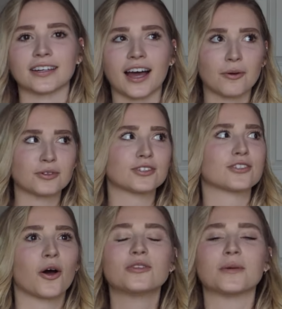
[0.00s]
Like I was
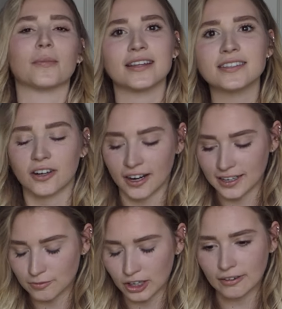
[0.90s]
so dependent on
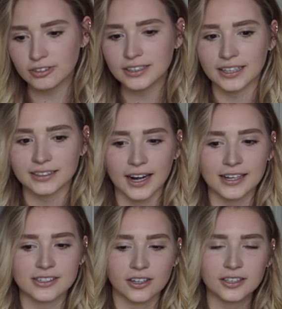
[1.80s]
him for everything that
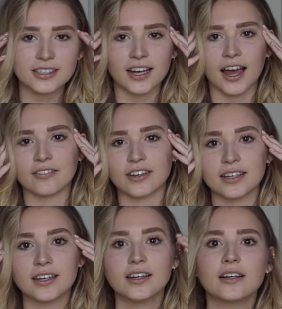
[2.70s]
I started to kind of
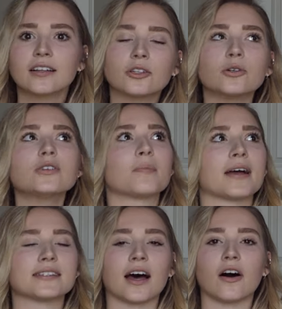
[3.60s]
like lose
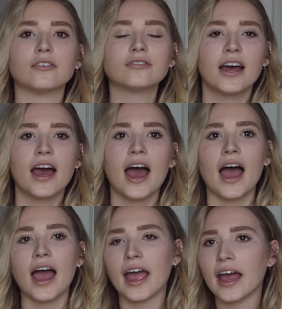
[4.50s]
myself,
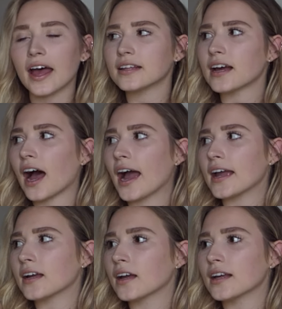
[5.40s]
and
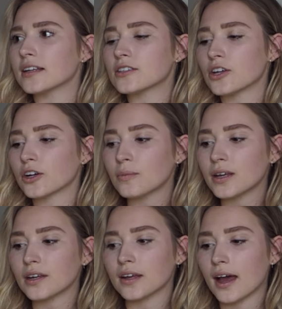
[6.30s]
it took
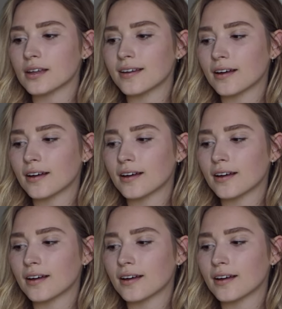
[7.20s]
me